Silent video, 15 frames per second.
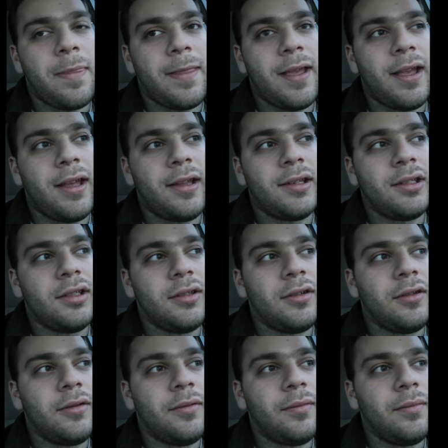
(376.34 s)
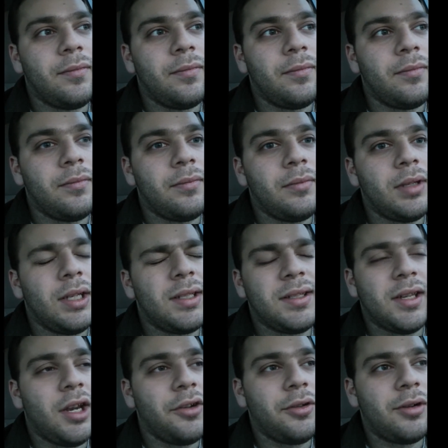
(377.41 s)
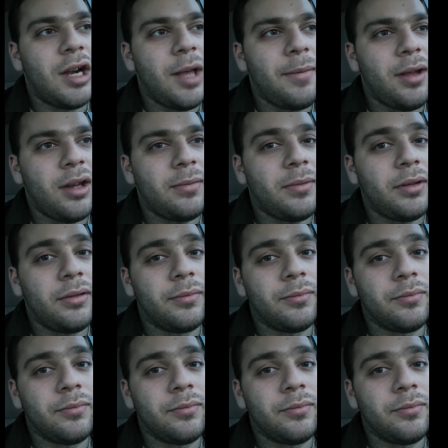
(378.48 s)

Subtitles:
And it scared the crap out of me.